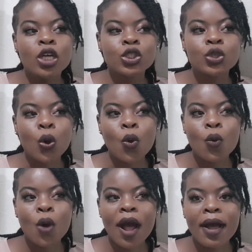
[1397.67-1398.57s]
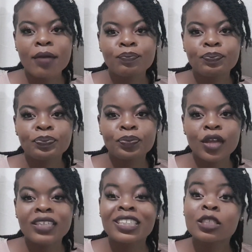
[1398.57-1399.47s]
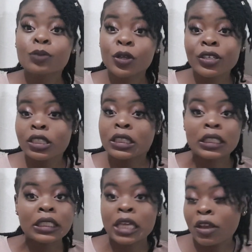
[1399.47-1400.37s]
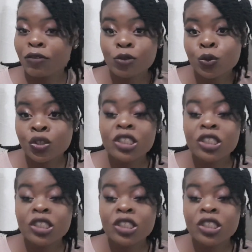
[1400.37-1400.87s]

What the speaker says: So just because it says hair food,